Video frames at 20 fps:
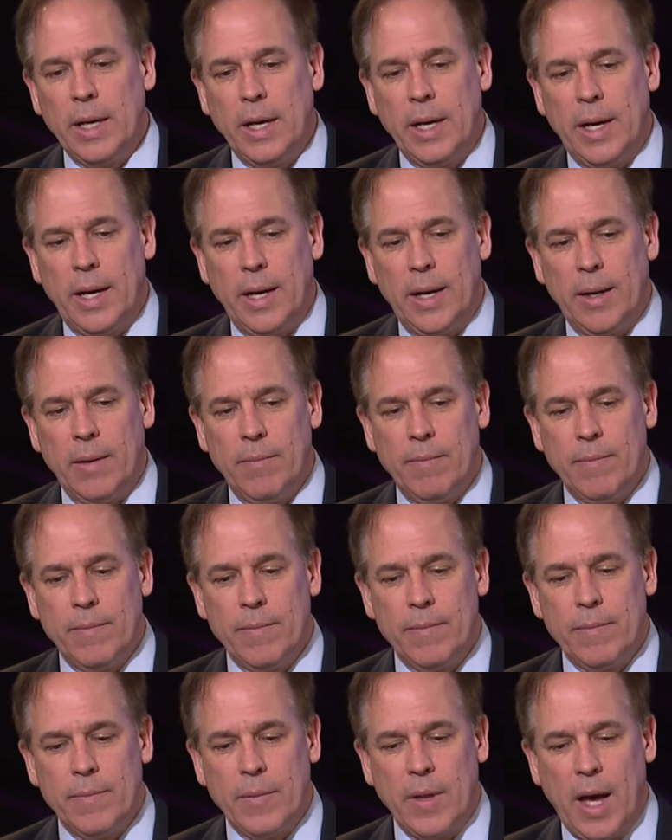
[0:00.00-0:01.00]
Um,
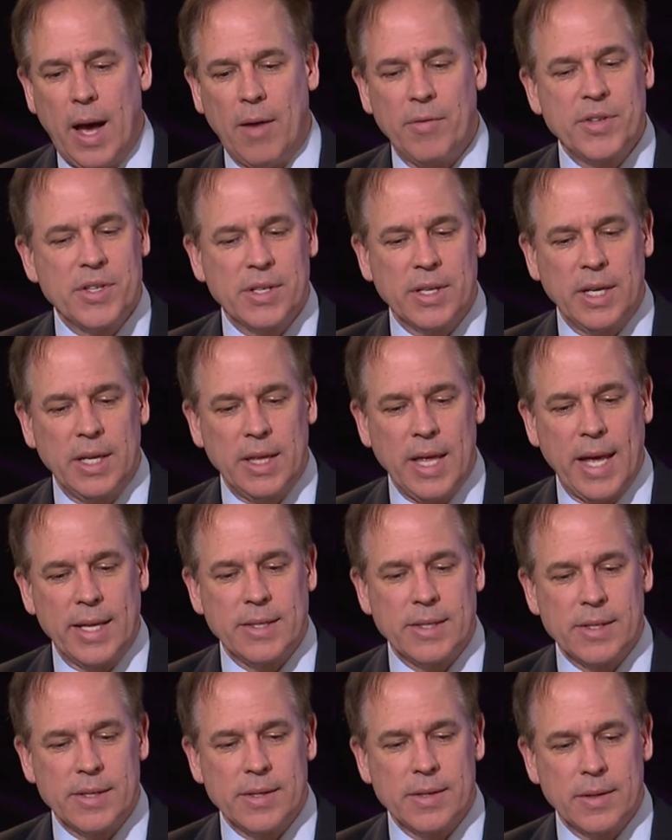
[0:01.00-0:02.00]
obviously,
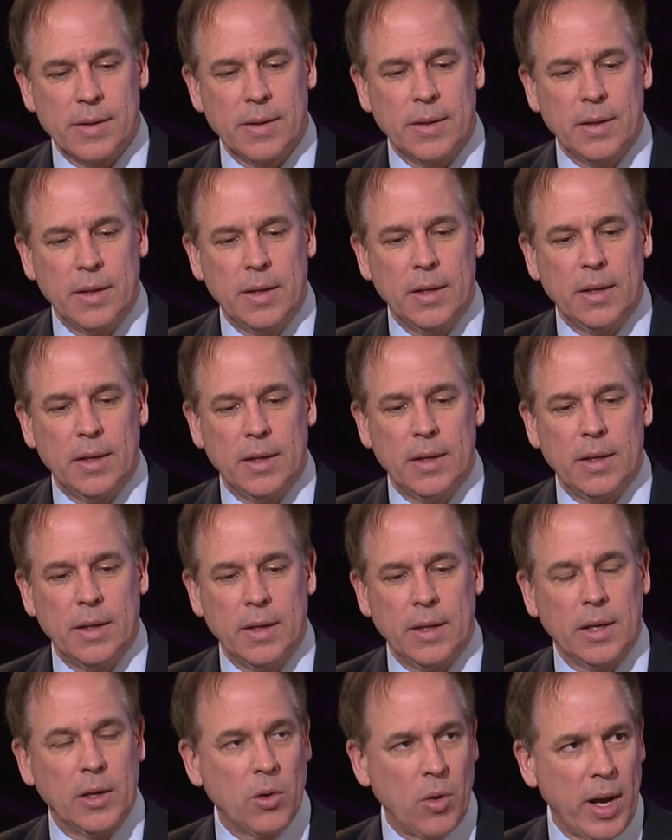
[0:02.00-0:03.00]
that's
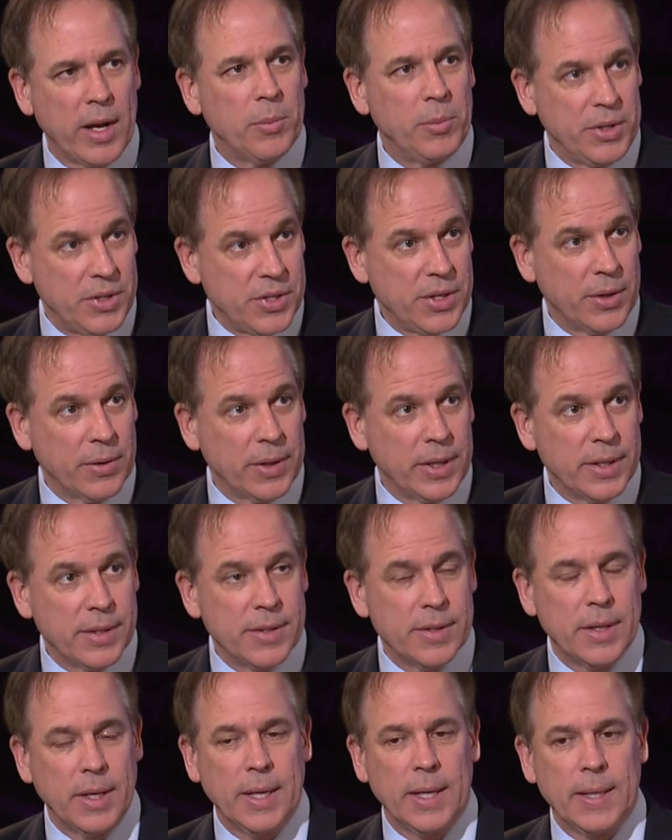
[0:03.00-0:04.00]
incredibly
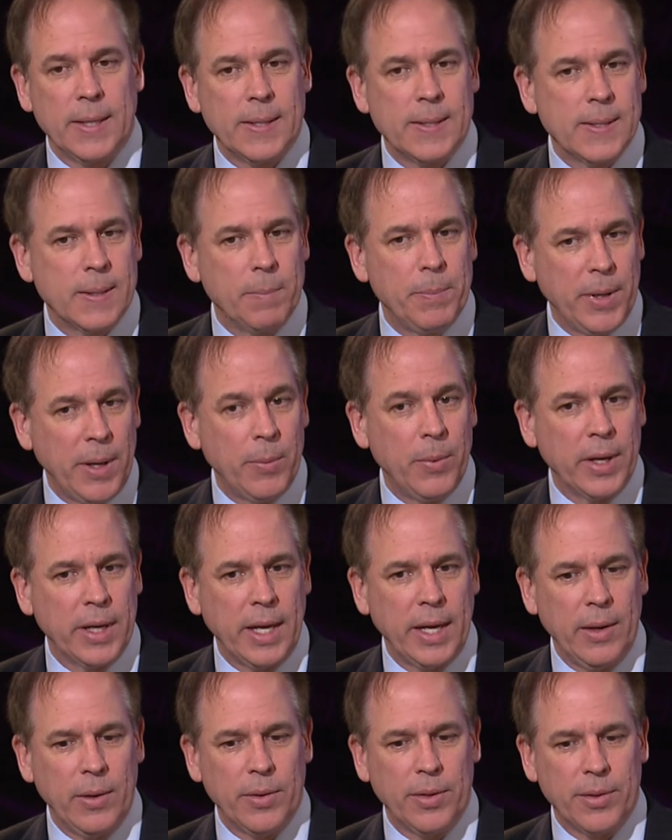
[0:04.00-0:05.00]
serious, and it's a
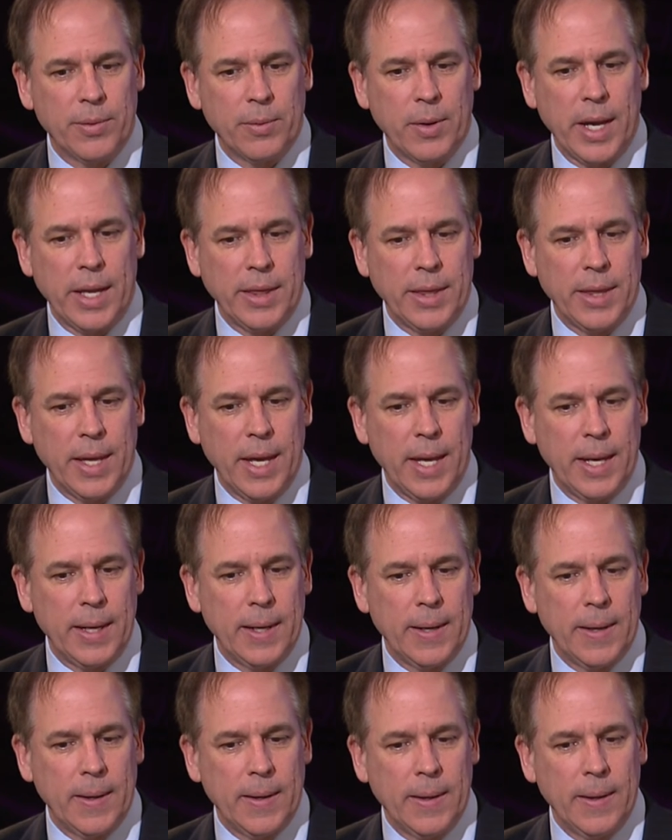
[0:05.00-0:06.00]
public health threat that
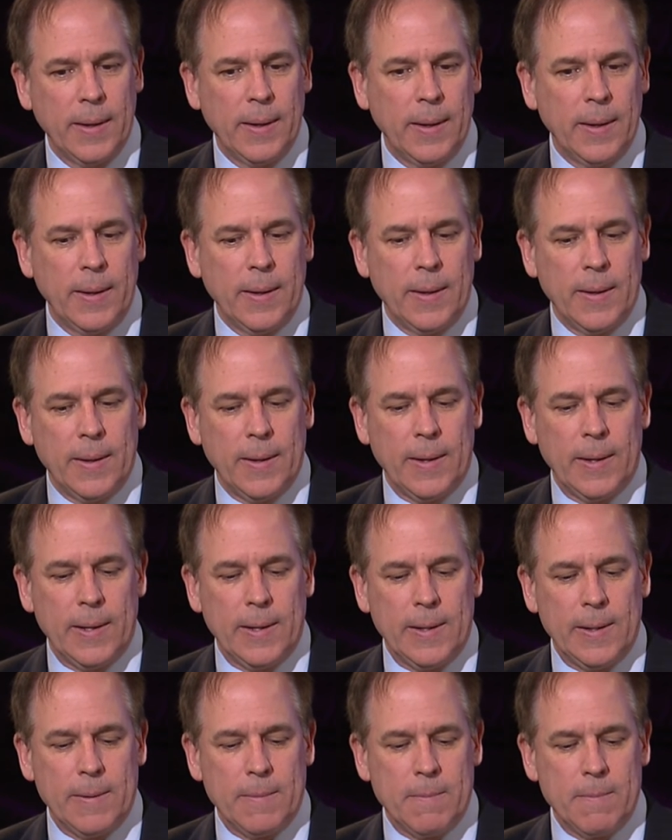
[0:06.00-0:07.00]

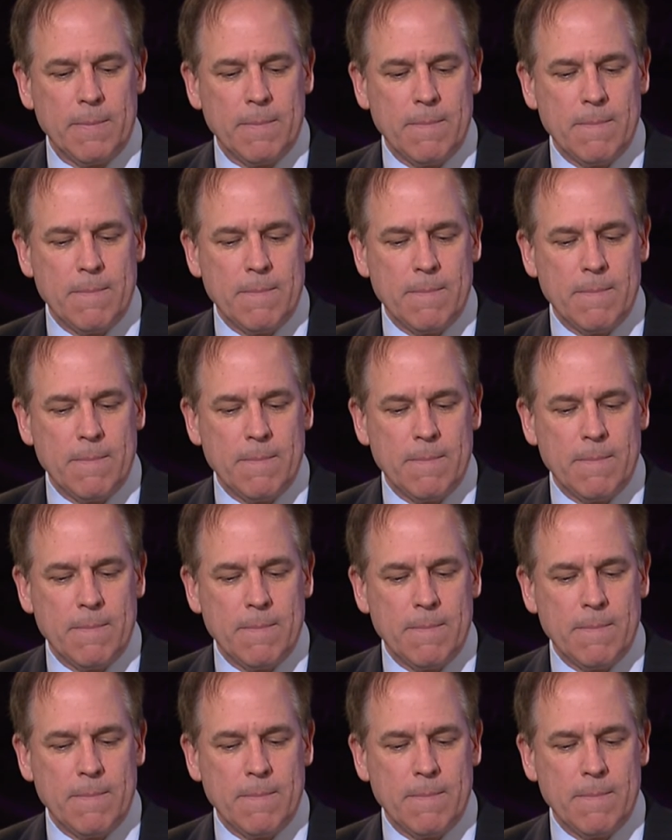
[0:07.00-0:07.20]
um,